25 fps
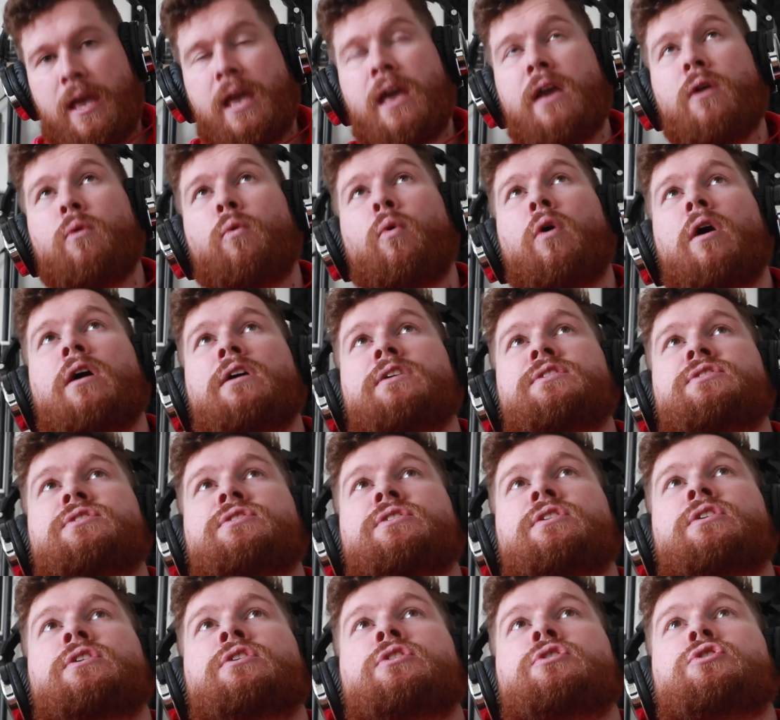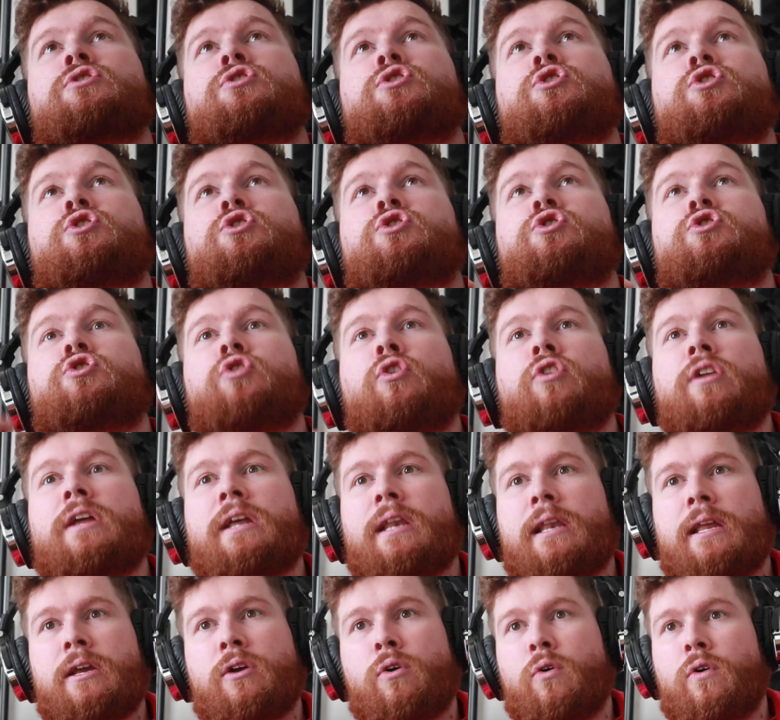It was
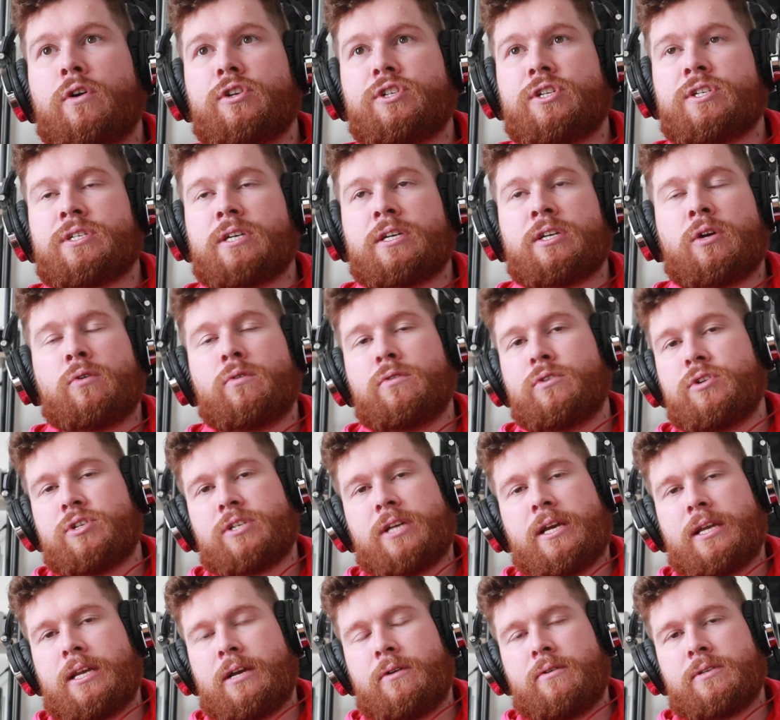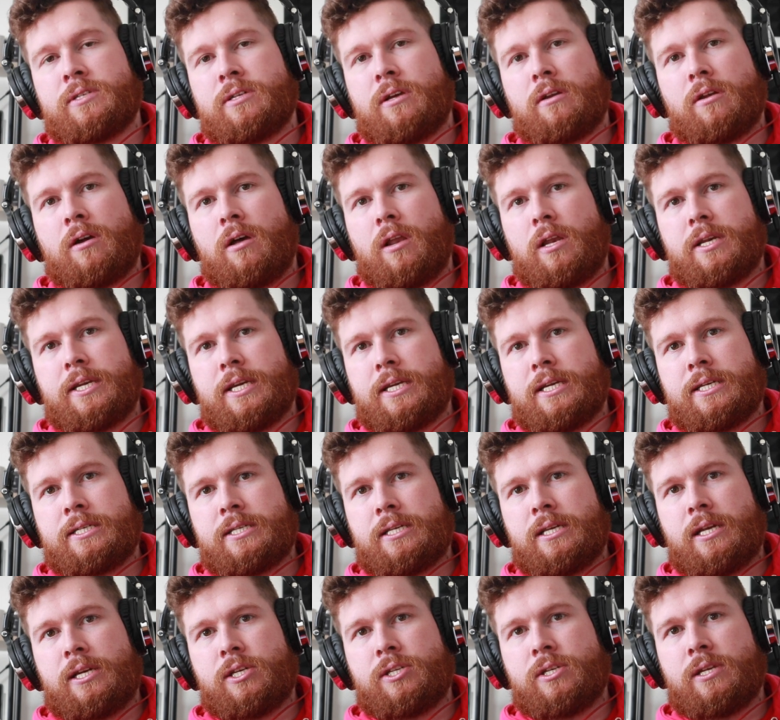stunningly gorgeous. I don't understand how it's not a holiday
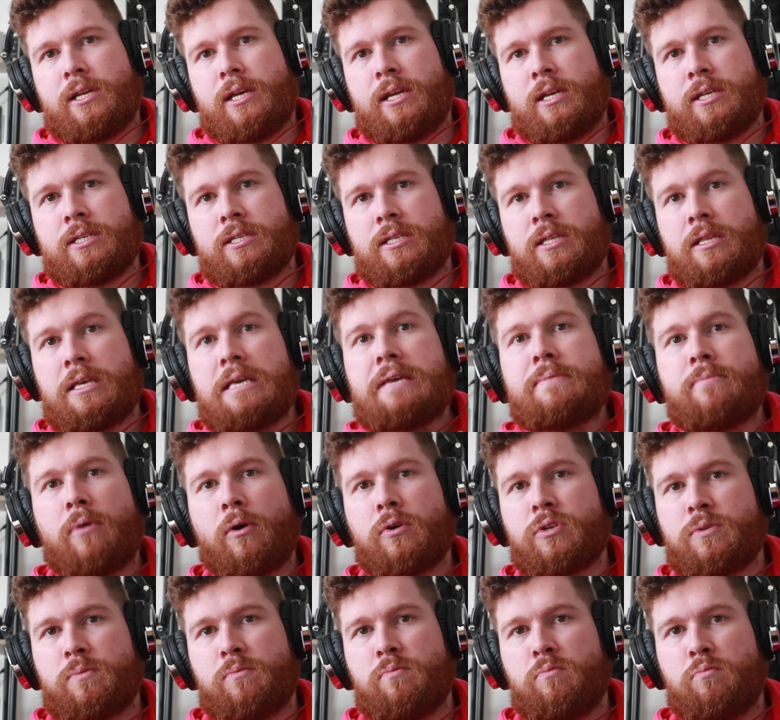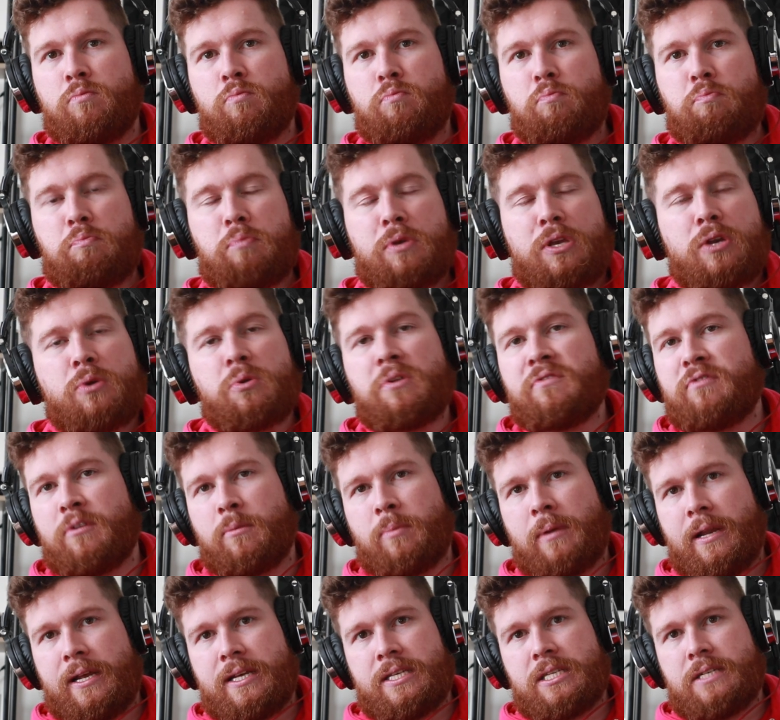destination. It is the most
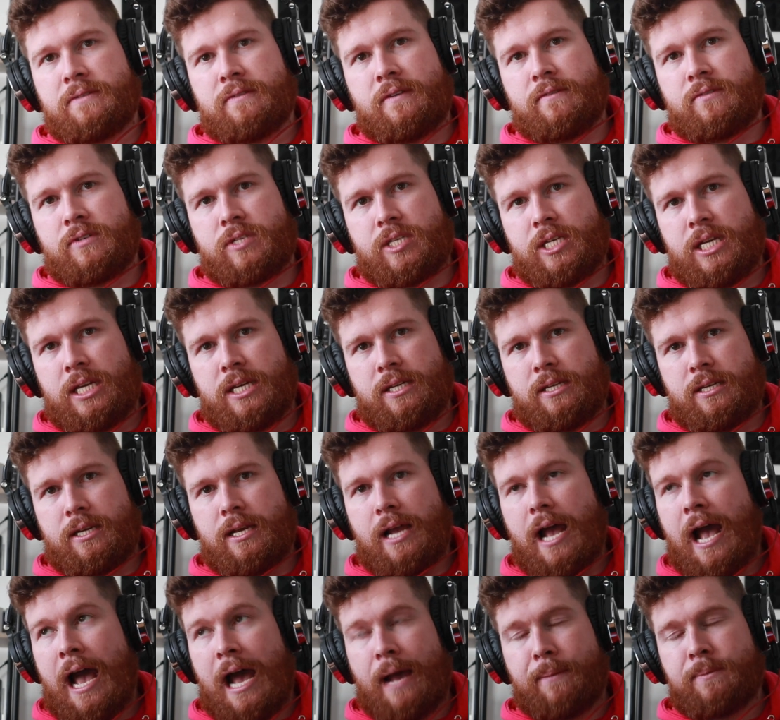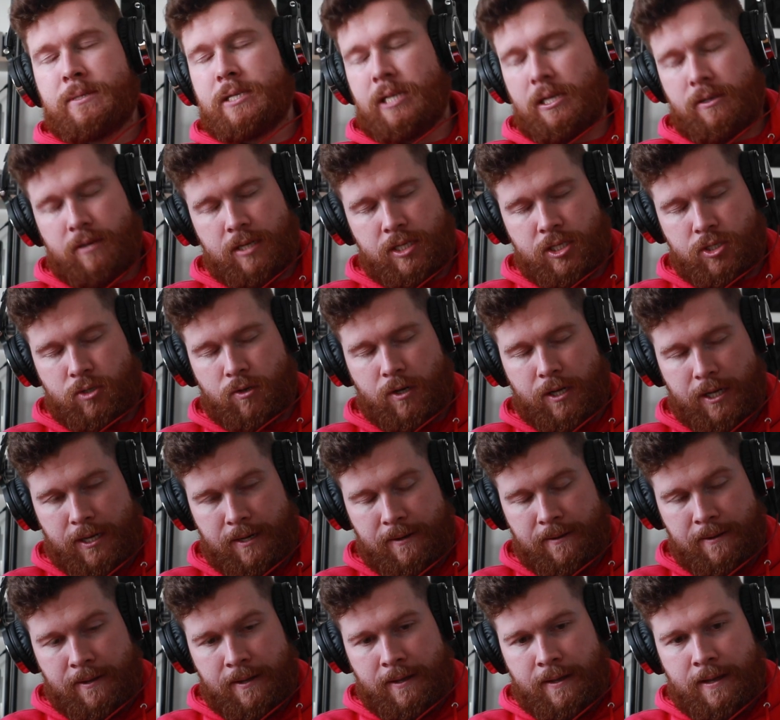beautiful place I've ever seen. Absolutely stunning.
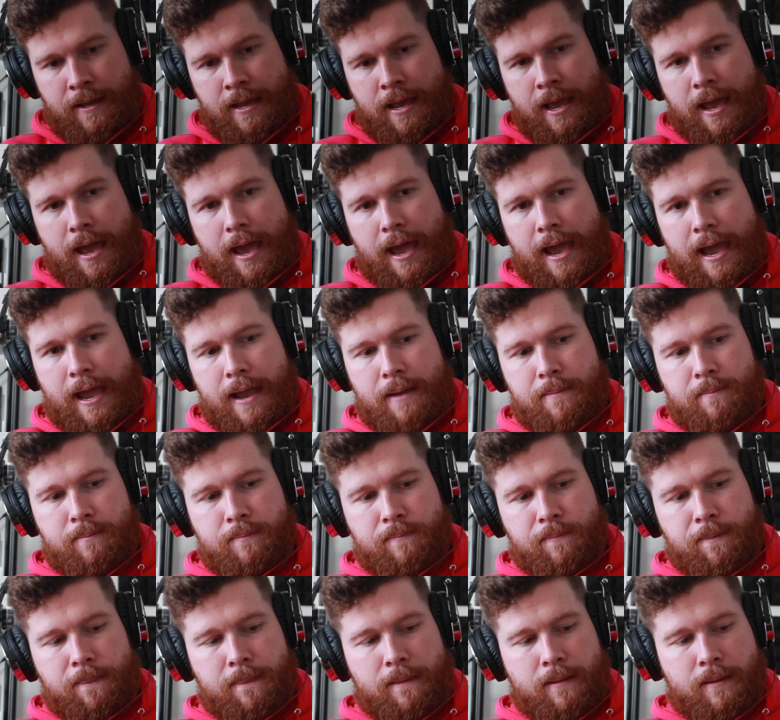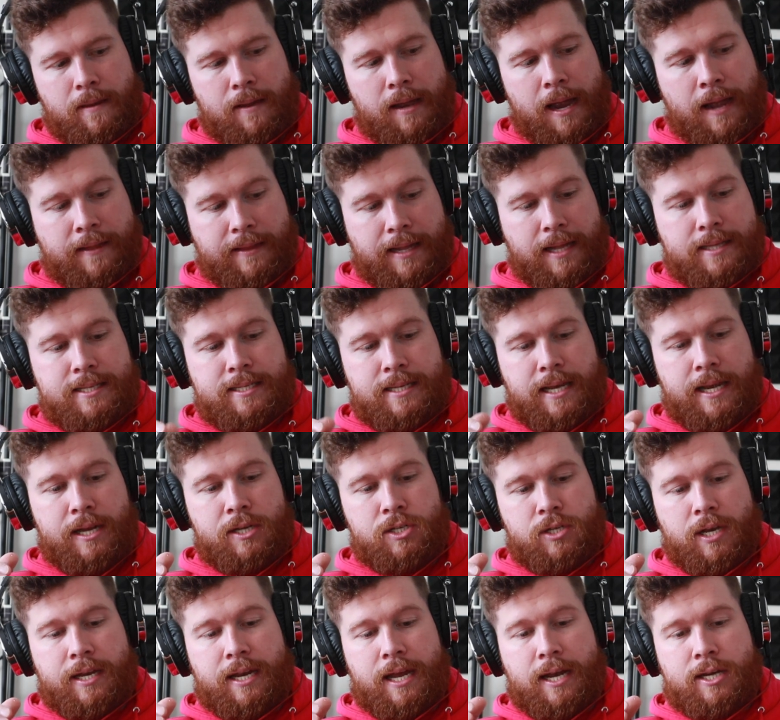Um, at that
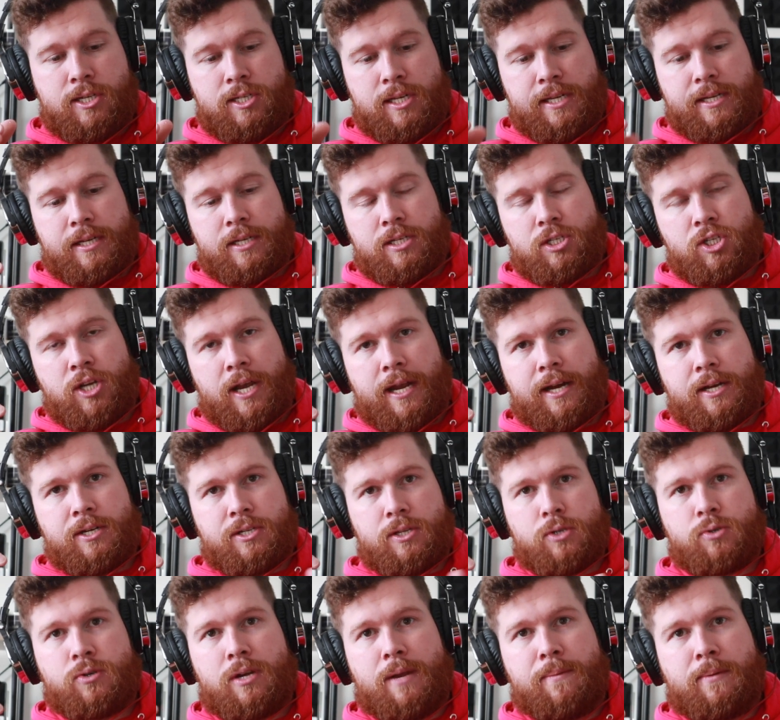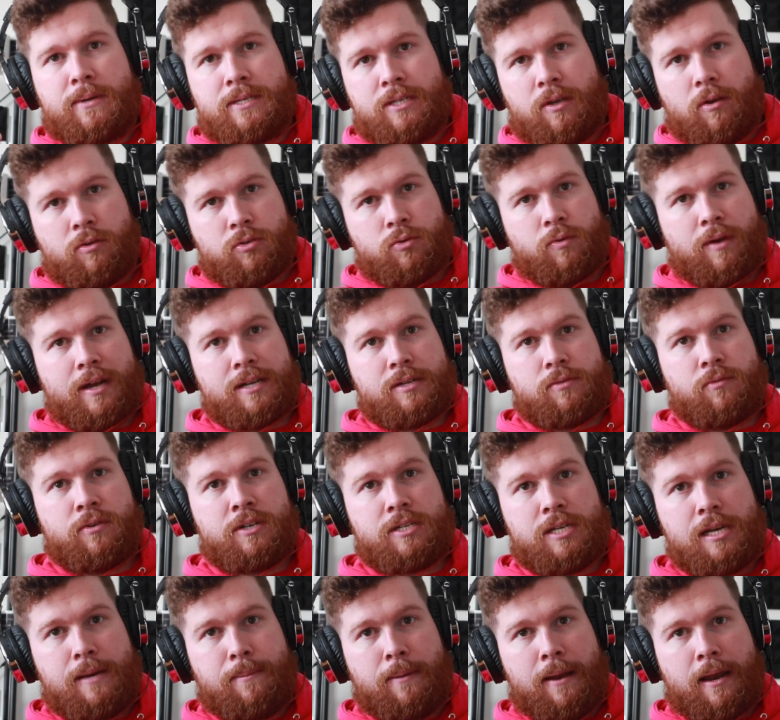stage, I'd actually changed the trip because I was
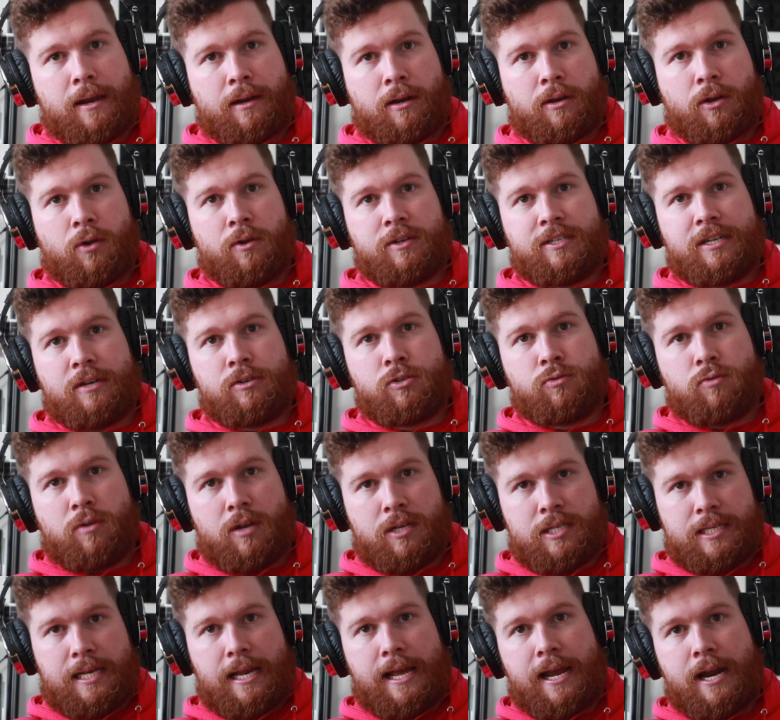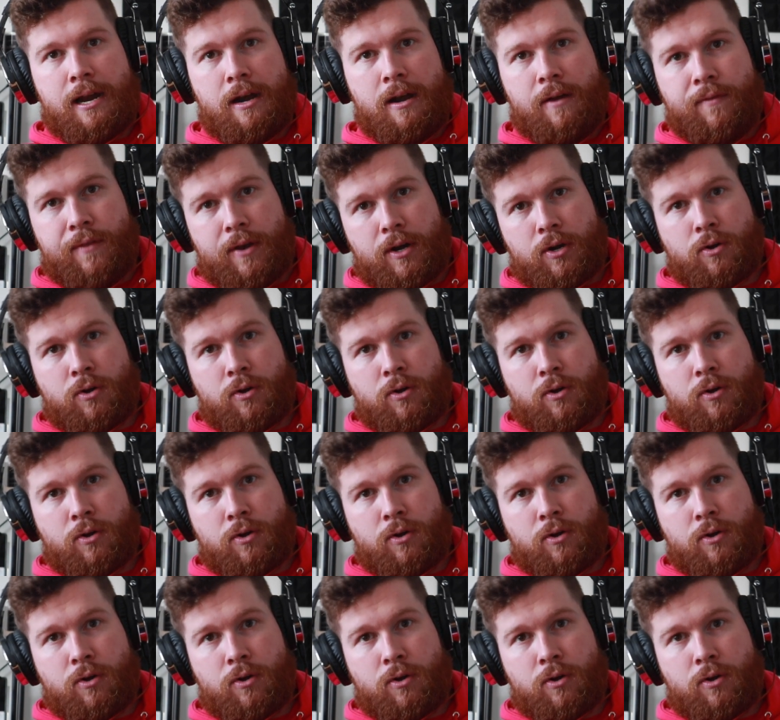originally planning on going down to Rosslare and